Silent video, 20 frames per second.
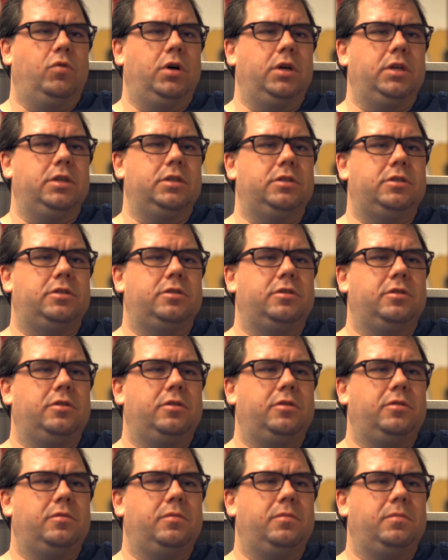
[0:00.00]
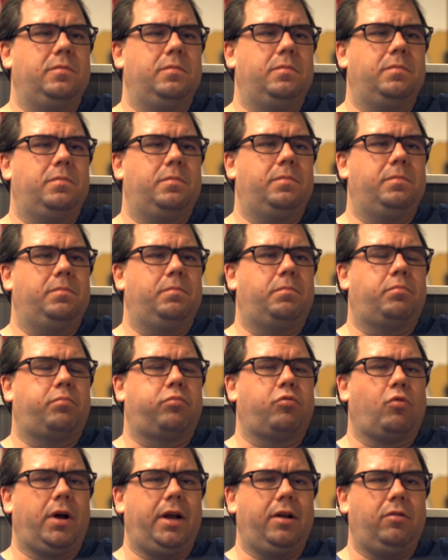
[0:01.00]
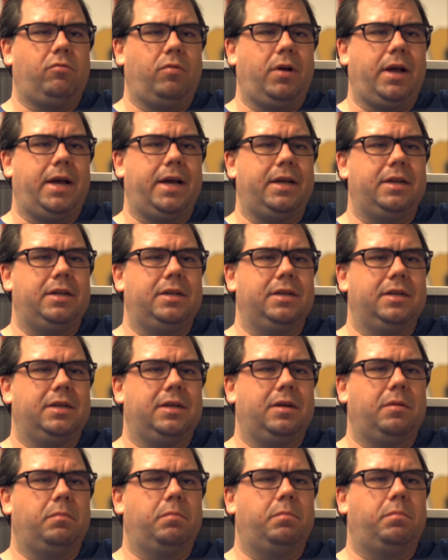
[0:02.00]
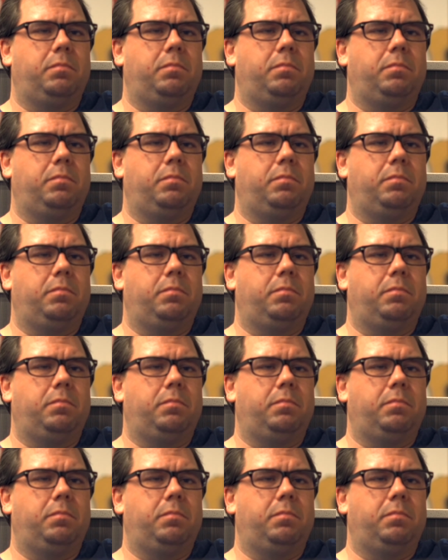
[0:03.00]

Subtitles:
was bright red,